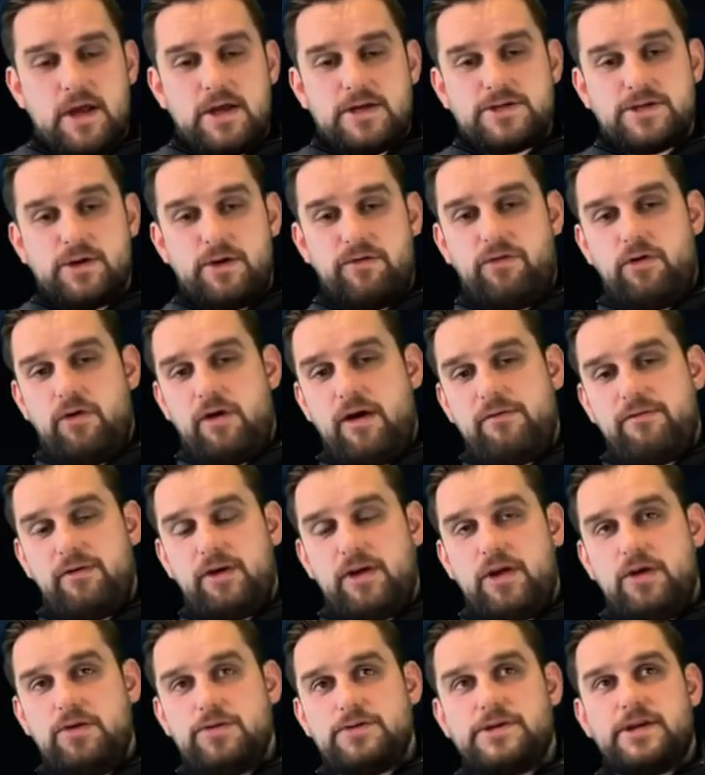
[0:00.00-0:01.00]
So if you're ever
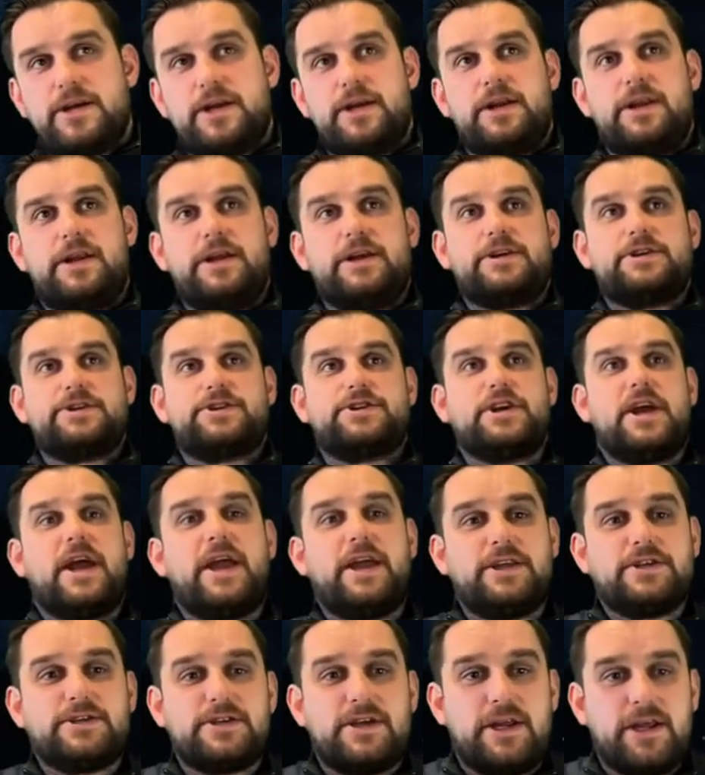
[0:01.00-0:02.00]
using an
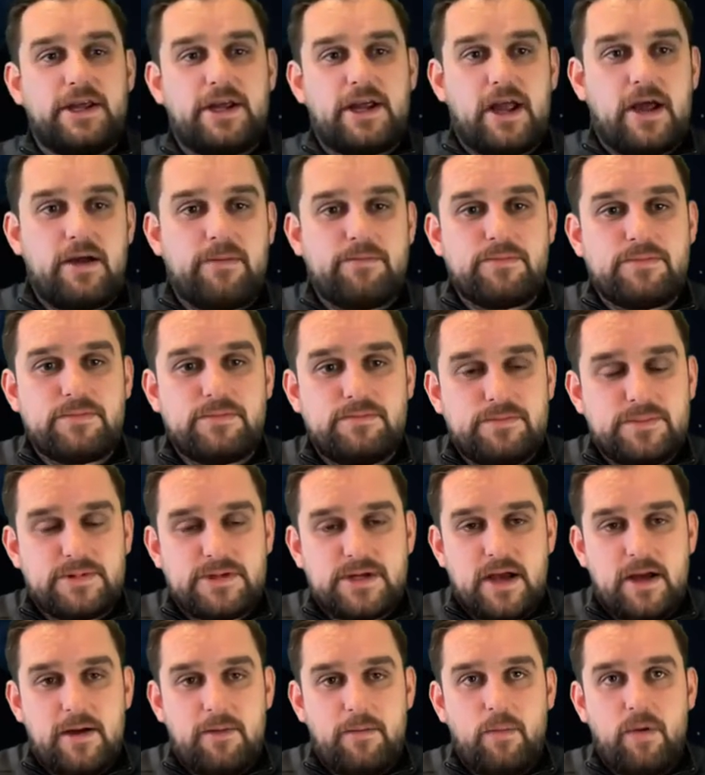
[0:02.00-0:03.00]
exchange and it
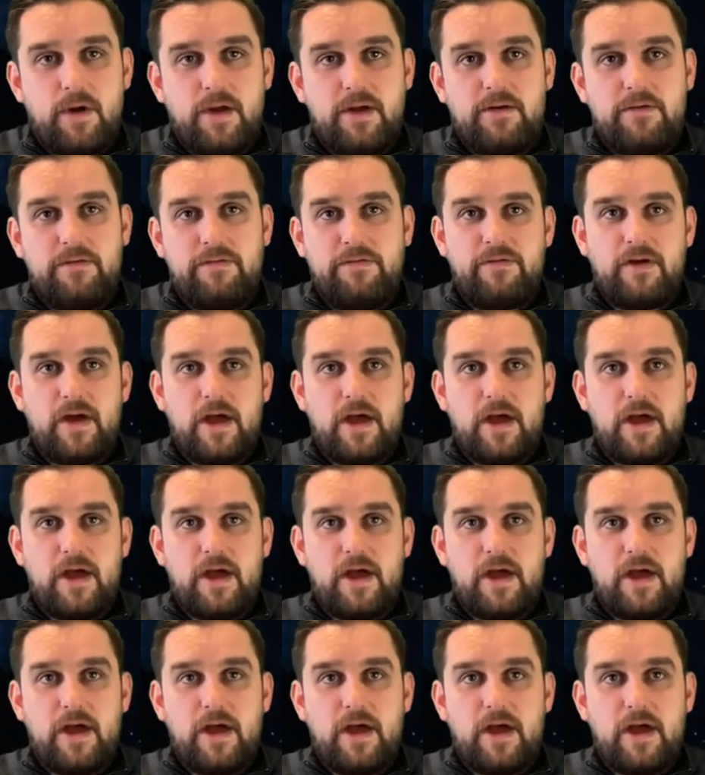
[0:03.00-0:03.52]
comes up with